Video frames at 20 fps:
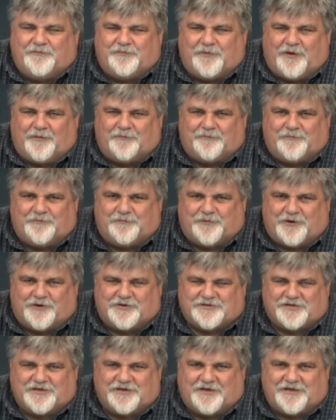a
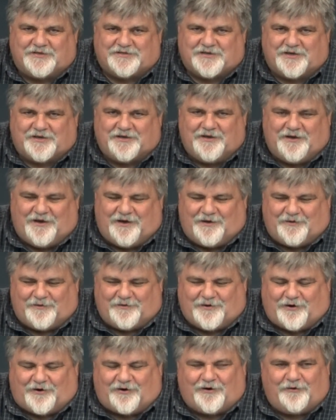person gets a uh,
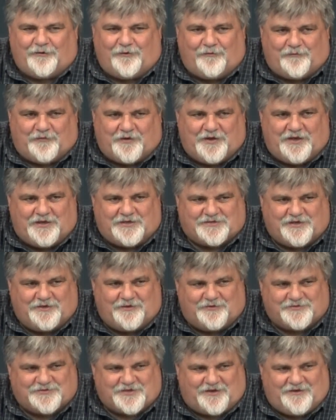car overheats and
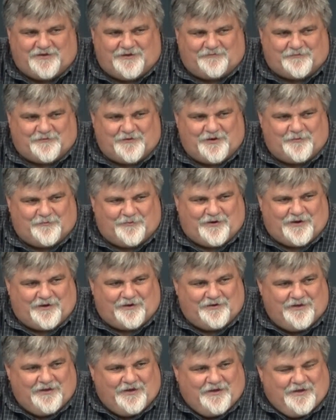goes on the freeway
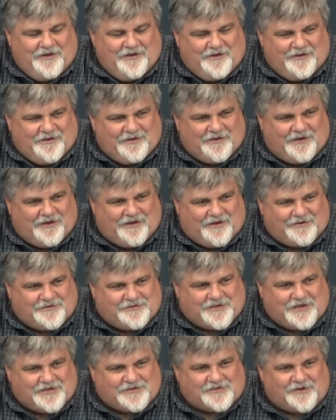and uh,
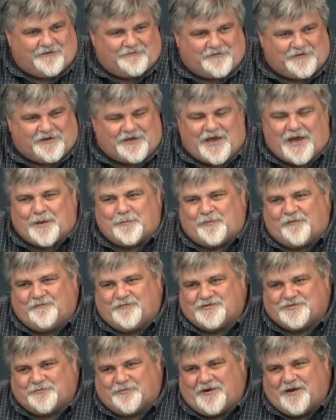takes off the cap of
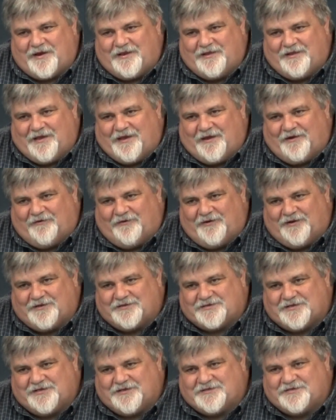his radiator and it
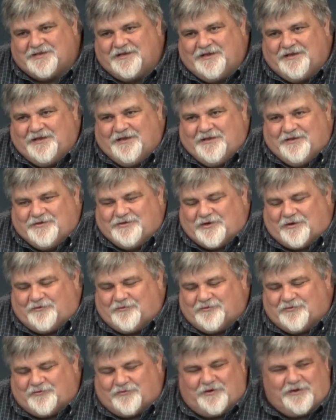says,
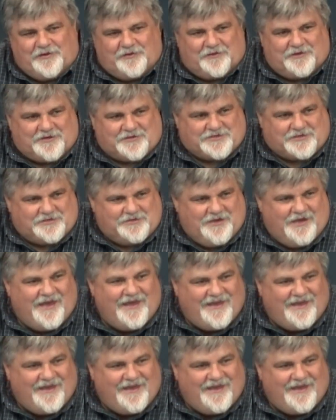"Don't drink this."